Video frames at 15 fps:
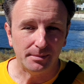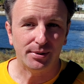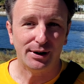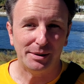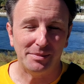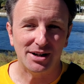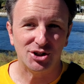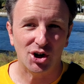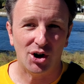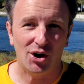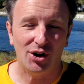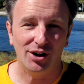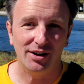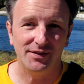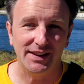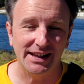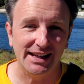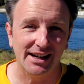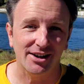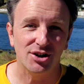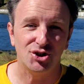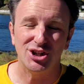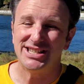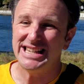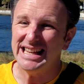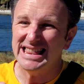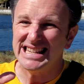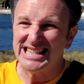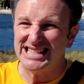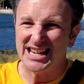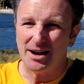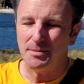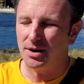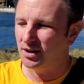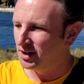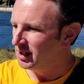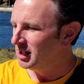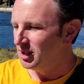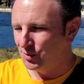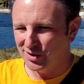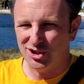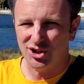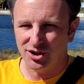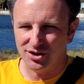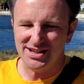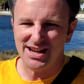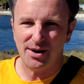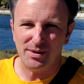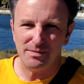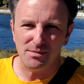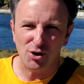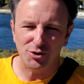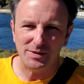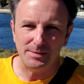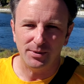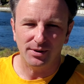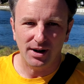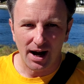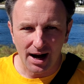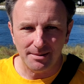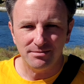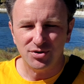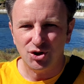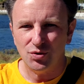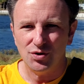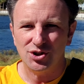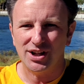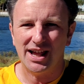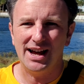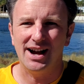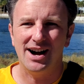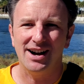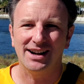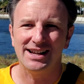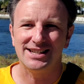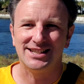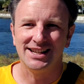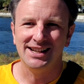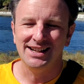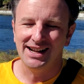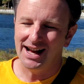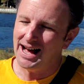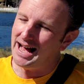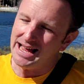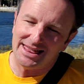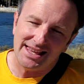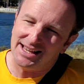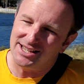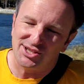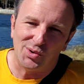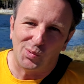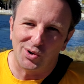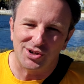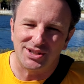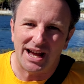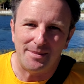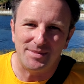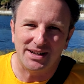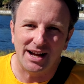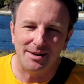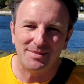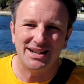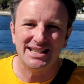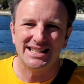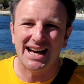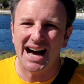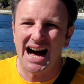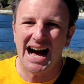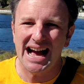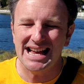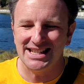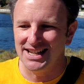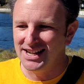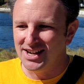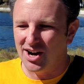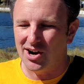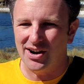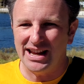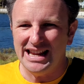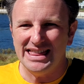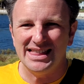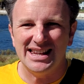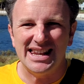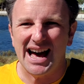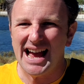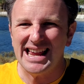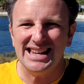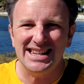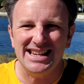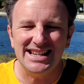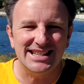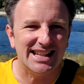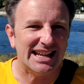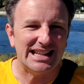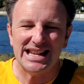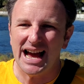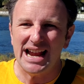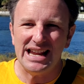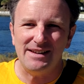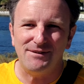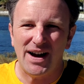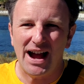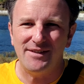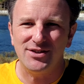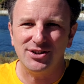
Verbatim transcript: pretty much all of the year. Just in the summer, which turns out when most people come, June, July, August, I think it's the worst time to come because the highs are in the nineties, like ninety-five